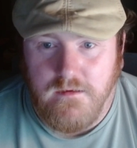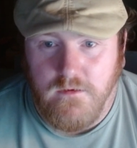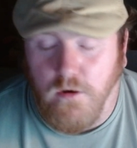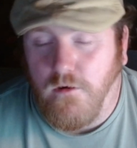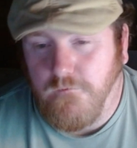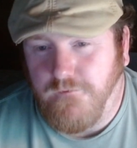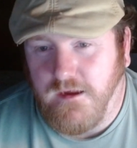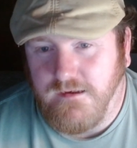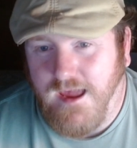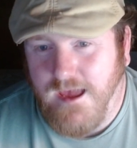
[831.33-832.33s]
or if I
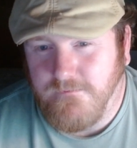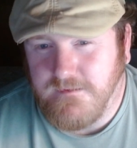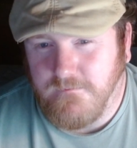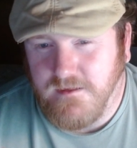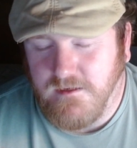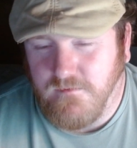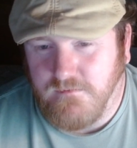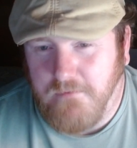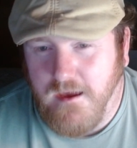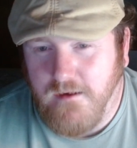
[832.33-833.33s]
tap something
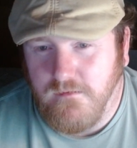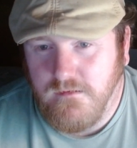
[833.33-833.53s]
with power,